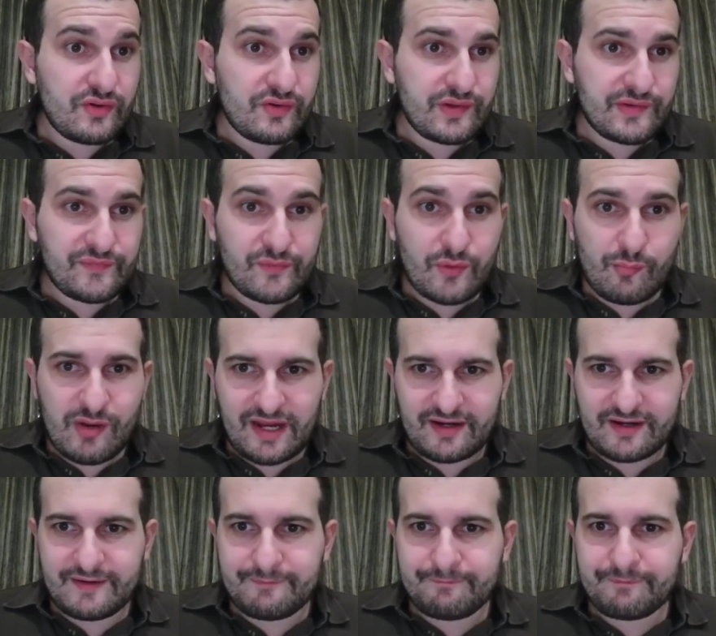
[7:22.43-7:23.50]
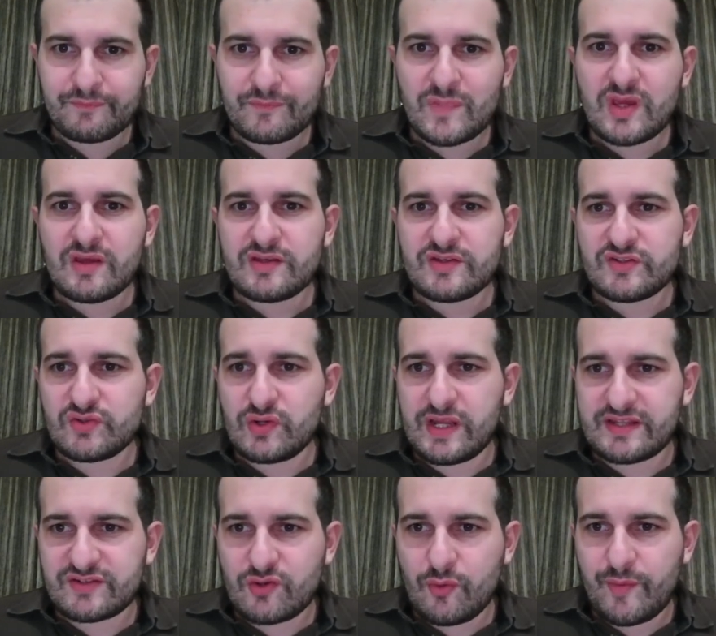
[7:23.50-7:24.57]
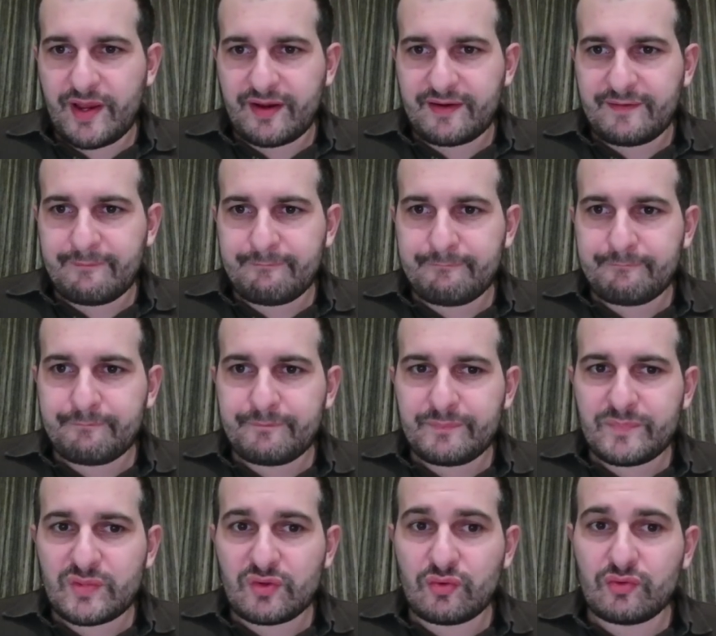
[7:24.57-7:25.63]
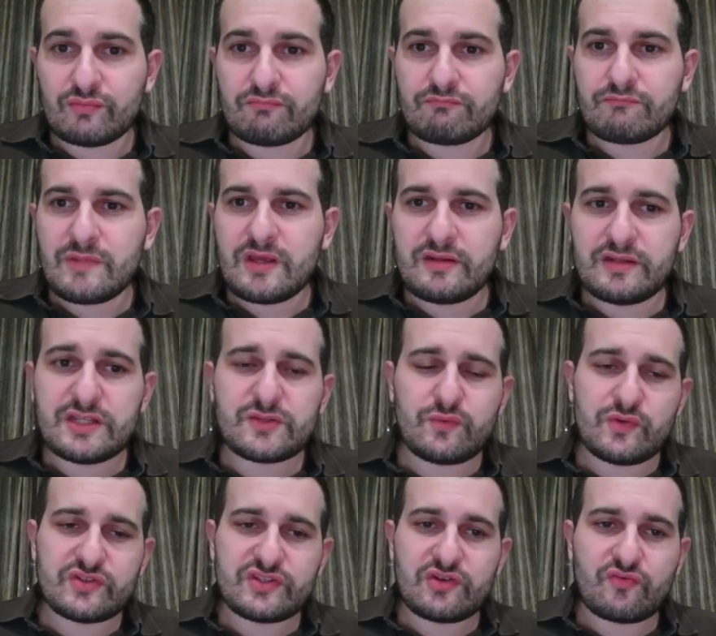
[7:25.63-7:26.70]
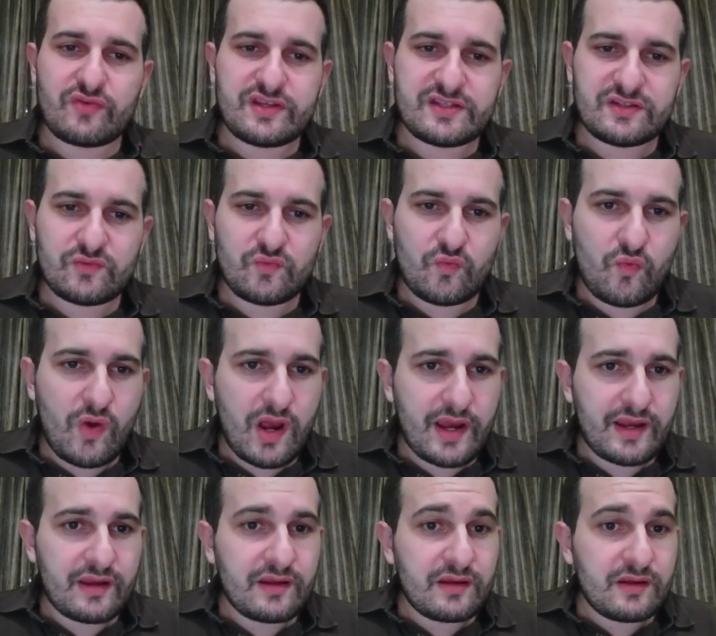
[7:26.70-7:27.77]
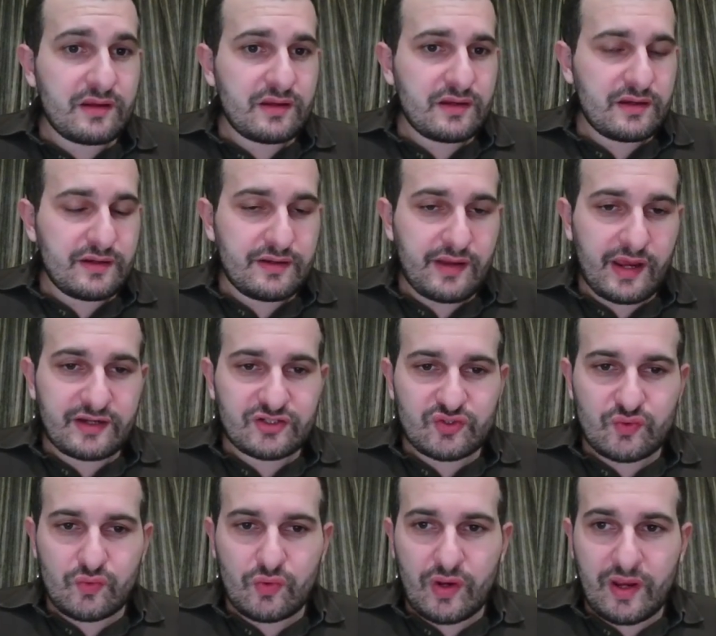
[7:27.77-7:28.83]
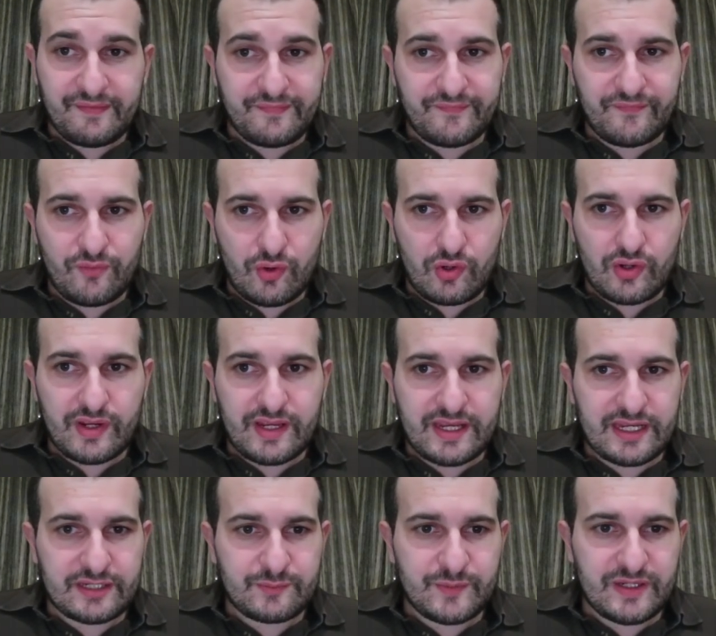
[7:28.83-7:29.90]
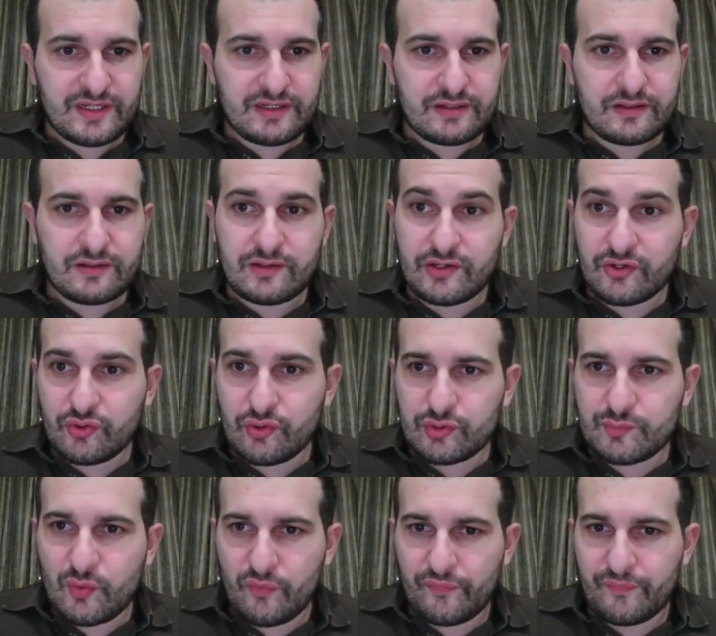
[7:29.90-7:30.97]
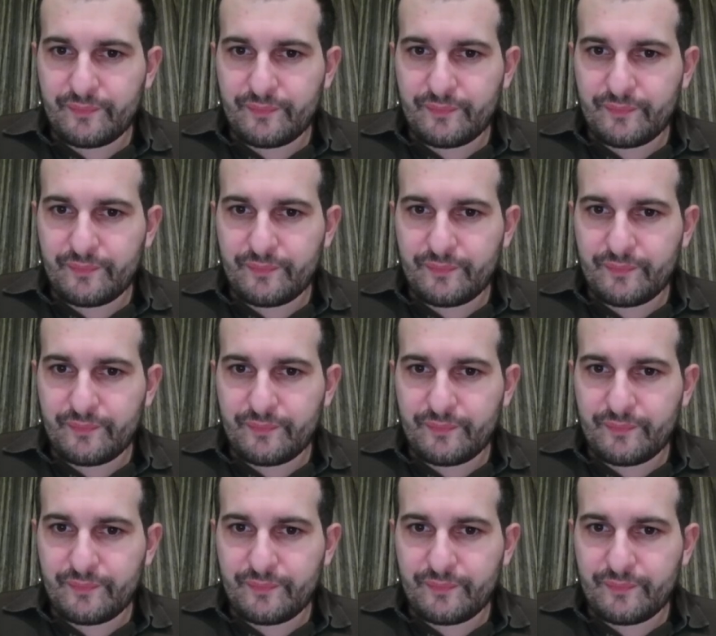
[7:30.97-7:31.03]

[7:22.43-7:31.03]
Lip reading: for black. So let's go back. So this was the reason why knight to f4 had been a good move,